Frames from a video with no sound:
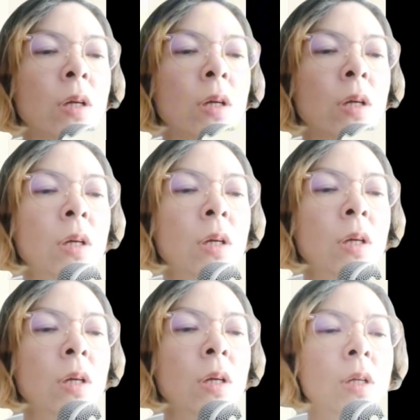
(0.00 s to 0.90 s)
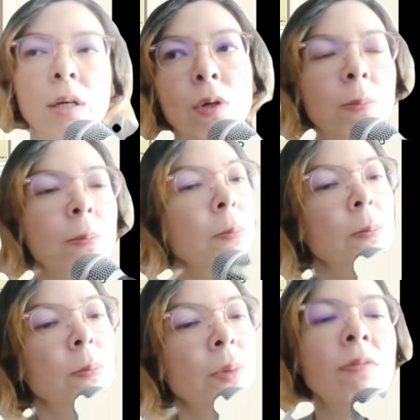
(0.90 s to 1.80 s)
layout here for
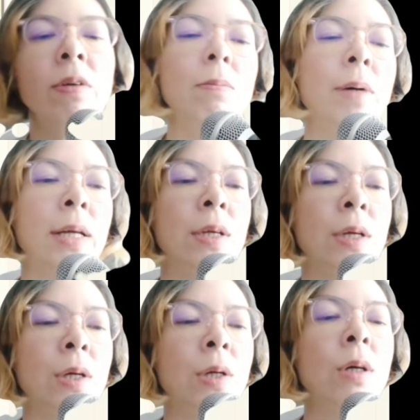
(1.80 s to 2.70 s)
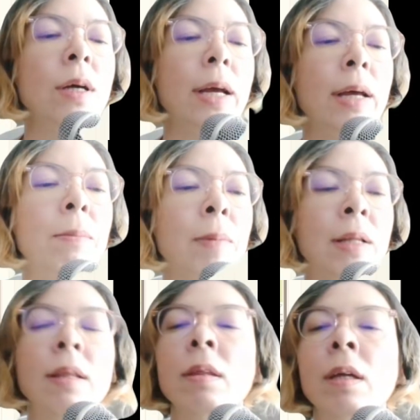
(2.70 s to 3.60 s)
profit by year and
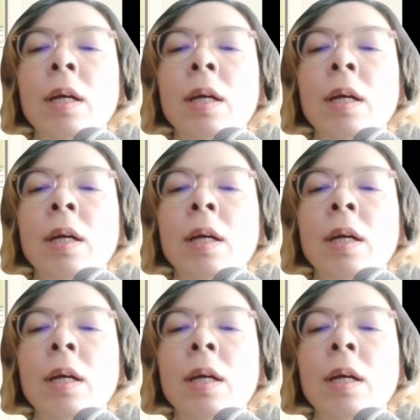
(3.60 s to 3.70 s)
month.